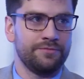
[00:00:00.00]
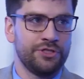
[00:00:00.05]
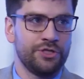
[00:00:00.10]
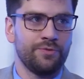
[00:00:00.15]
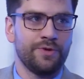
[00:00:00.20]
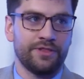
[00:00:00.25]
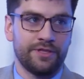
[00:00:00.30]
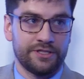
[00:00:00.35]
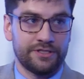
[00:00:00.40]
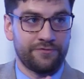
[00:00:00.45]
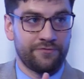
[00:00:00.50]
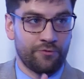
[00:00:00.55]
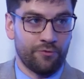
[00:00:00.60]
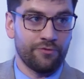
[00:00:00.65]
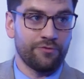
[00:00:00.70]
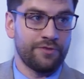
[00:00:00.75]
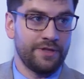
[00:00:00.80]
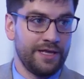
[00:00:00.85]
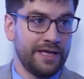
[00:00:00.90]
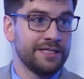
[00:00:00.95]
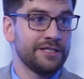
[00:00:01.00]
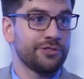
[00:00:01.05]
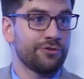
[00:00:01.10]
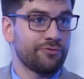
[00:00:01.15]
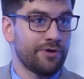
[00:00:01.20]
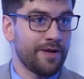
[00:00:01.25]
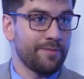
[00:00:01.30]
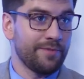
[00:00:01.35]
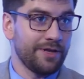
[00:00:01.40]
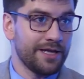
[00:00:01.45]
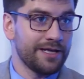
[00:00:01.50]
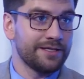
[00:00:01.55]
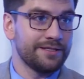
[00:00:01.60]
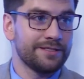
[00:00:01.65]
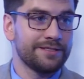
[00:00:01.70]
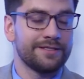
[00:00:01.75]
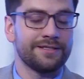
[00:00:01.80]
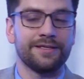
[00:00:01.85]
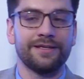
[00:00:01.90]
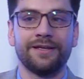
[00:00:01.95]
doing this for the Instagram
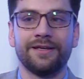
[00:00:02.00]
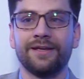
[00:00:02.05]
likes,